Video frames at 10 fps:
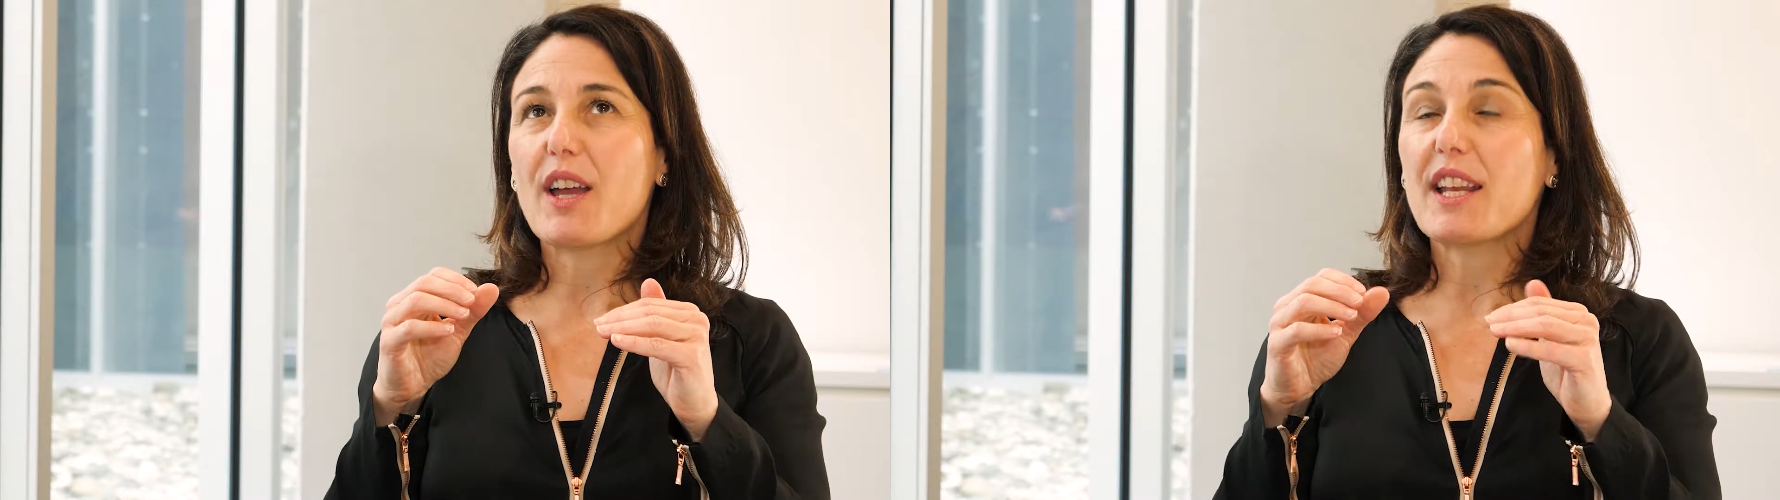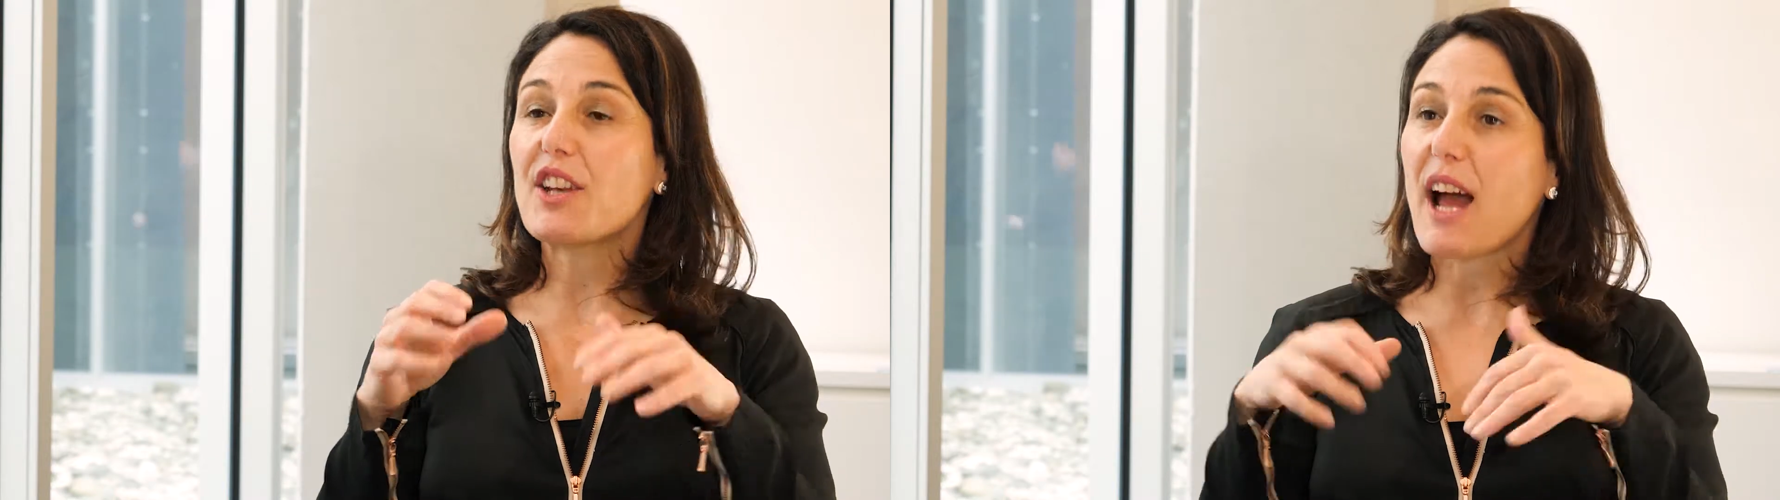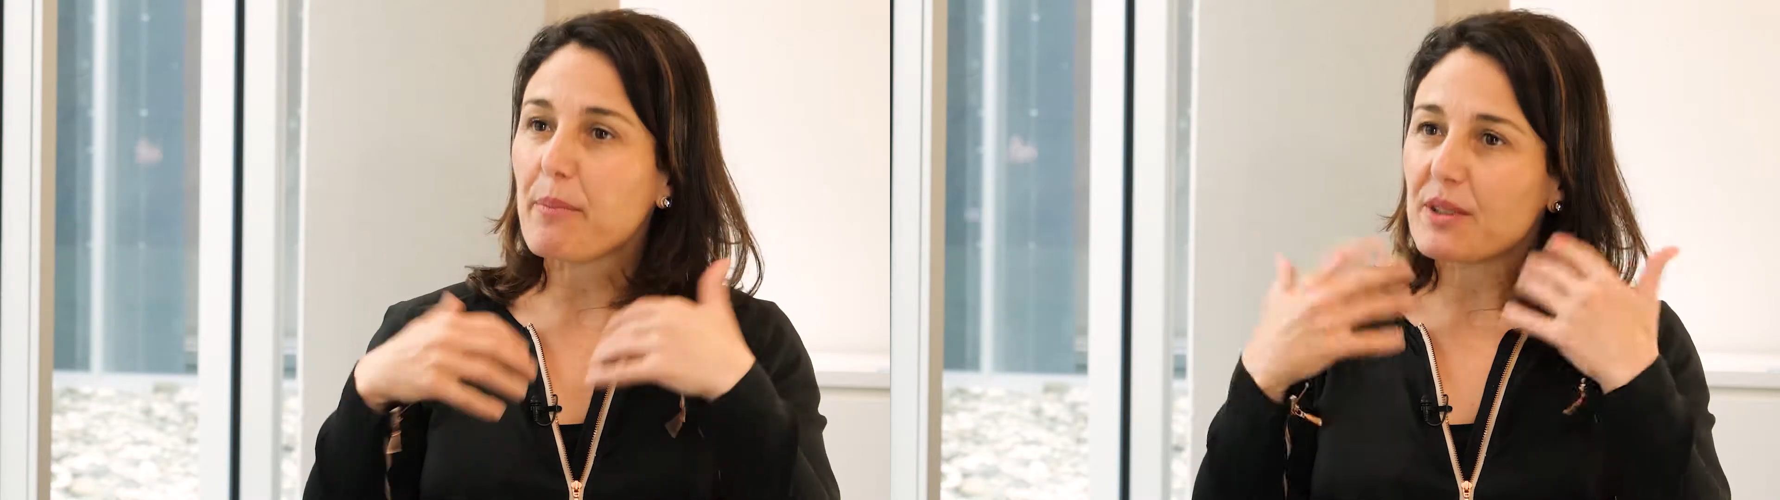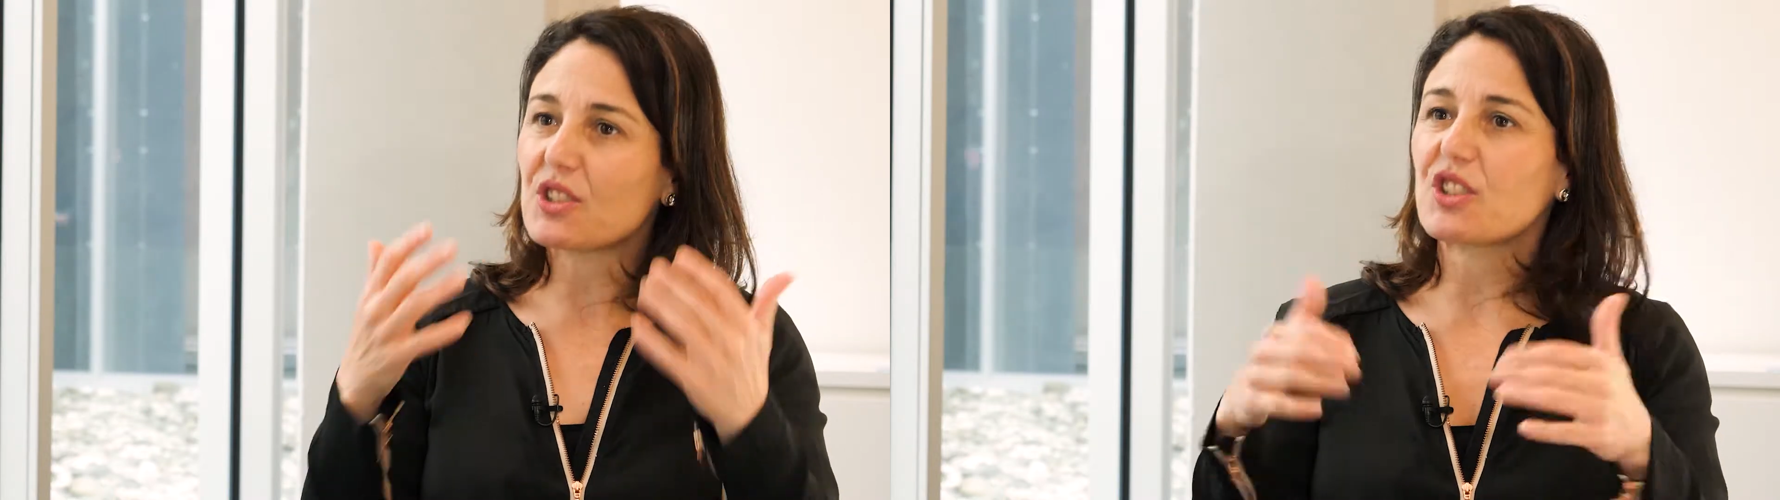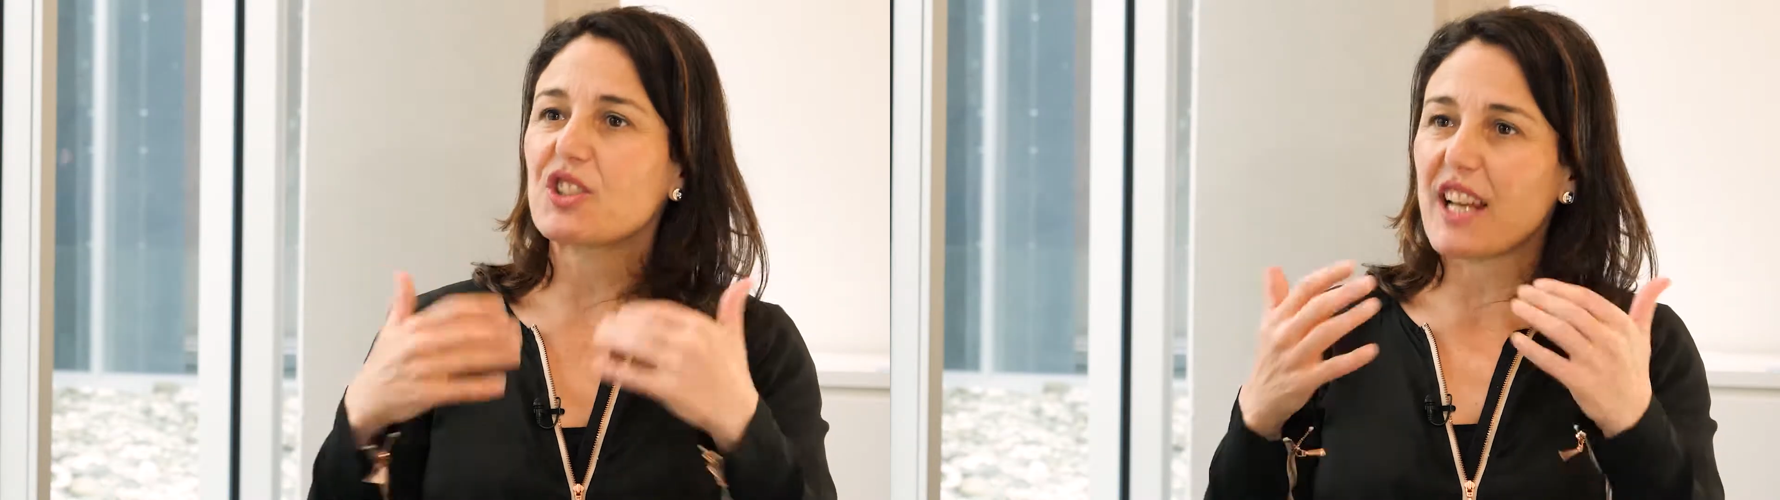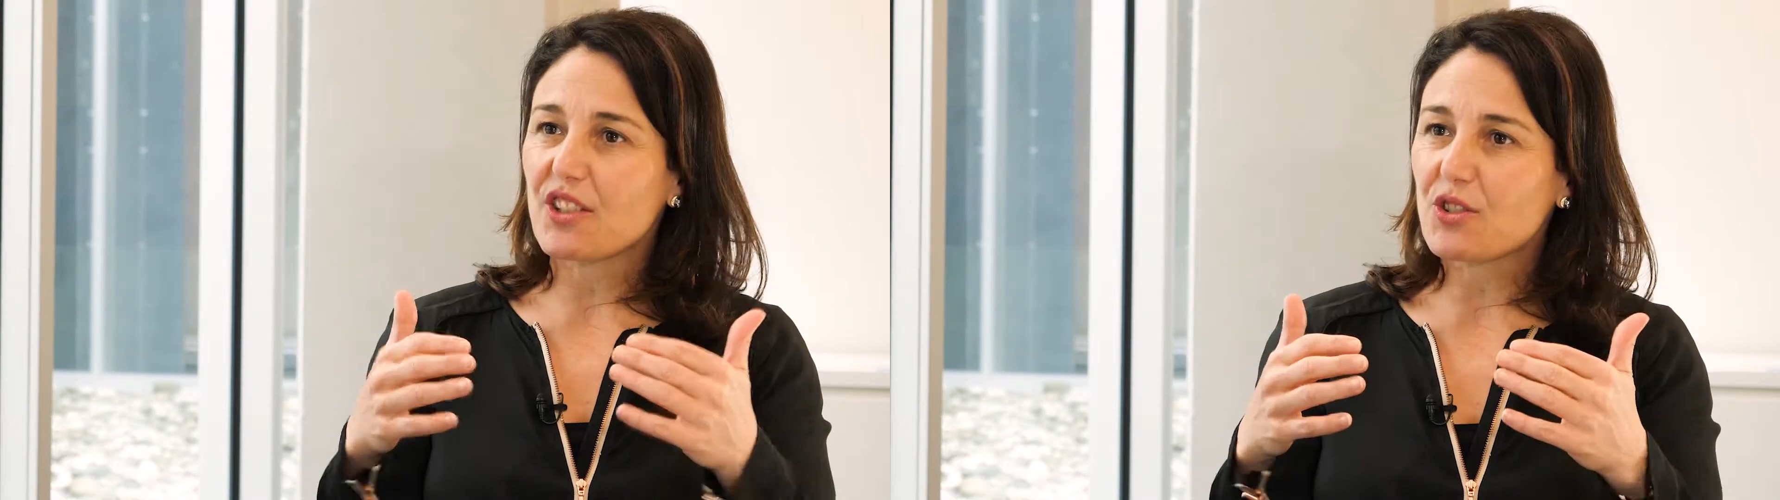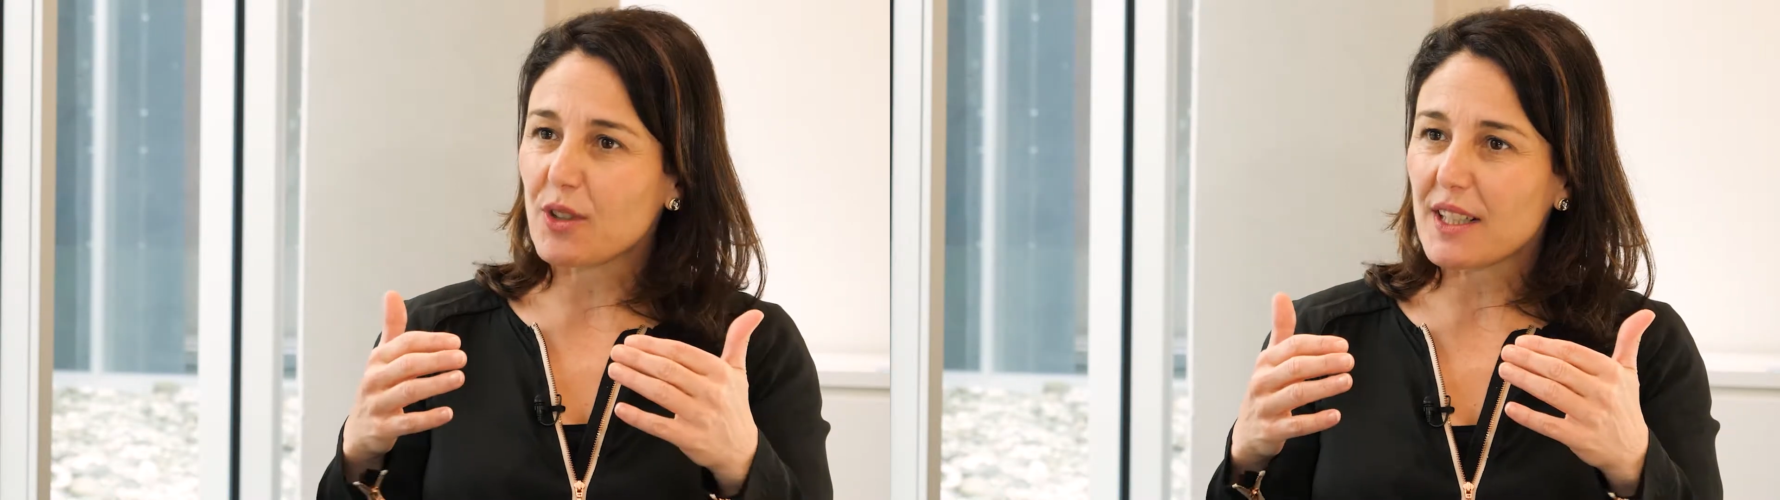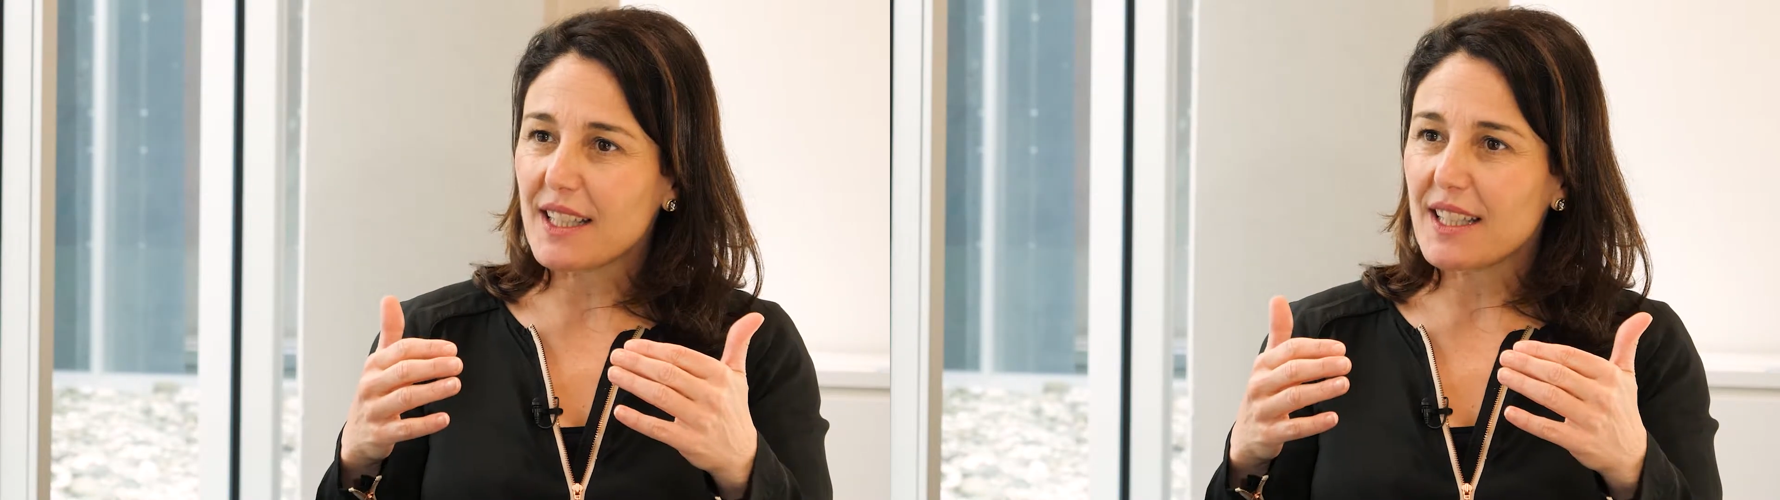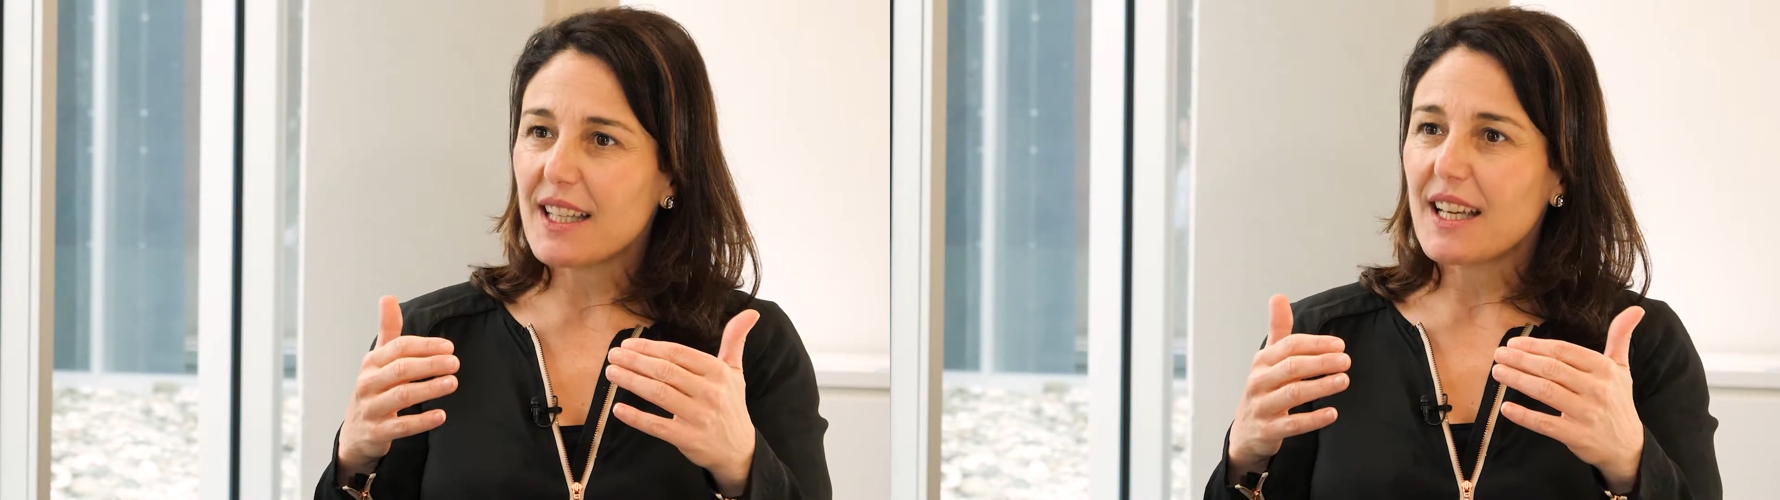it happens just naturally,